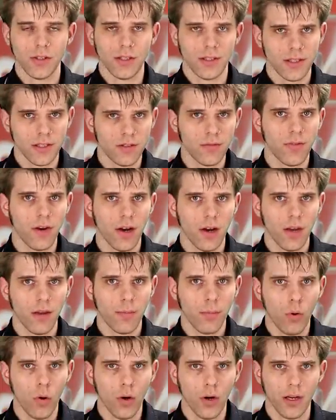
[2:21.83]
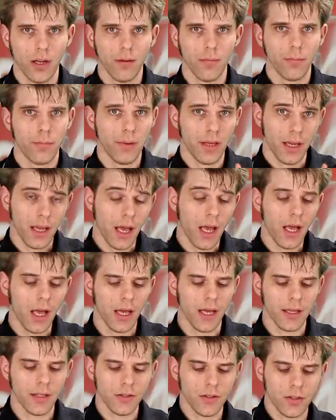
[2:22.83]
This is very important
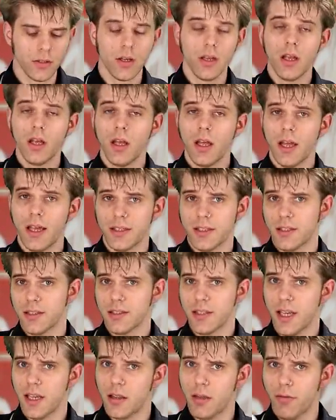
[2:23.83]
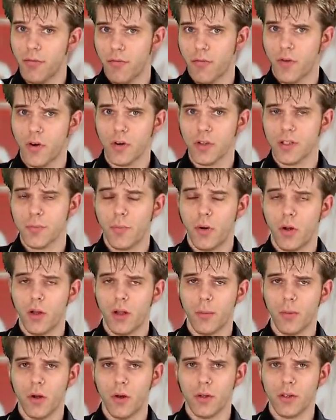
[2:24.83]
because, as I say, the first pull
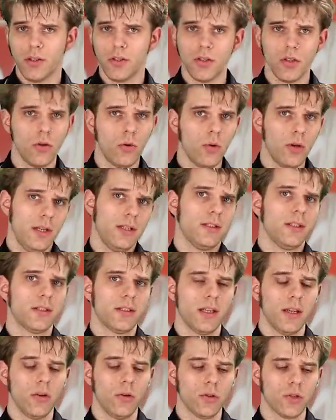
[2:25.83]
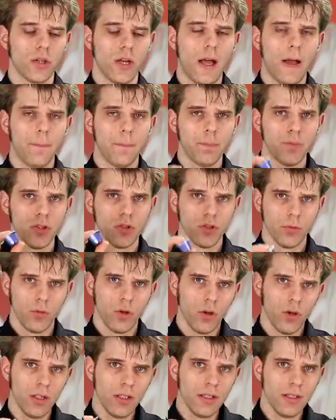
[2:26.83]
I'm going to do is a single shot. So I'm
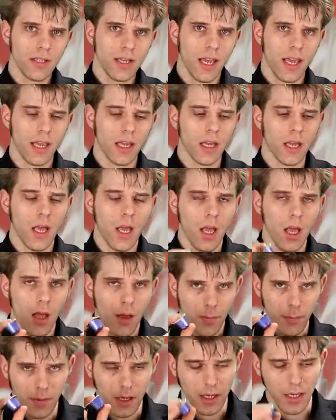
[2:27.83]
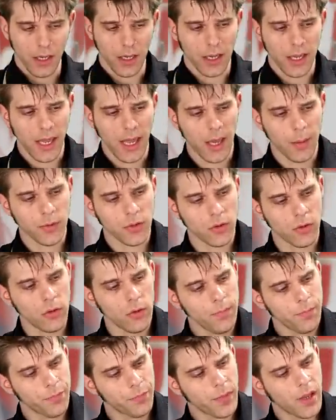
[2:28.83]
going to take my
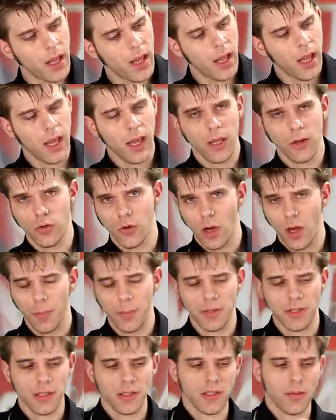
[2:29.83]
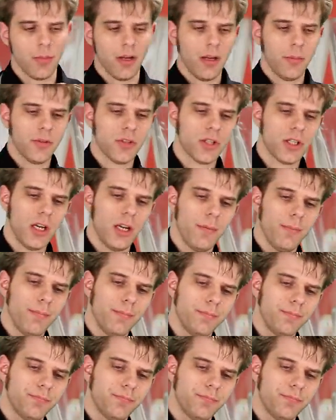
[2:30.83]
capsule and drop it into my machine.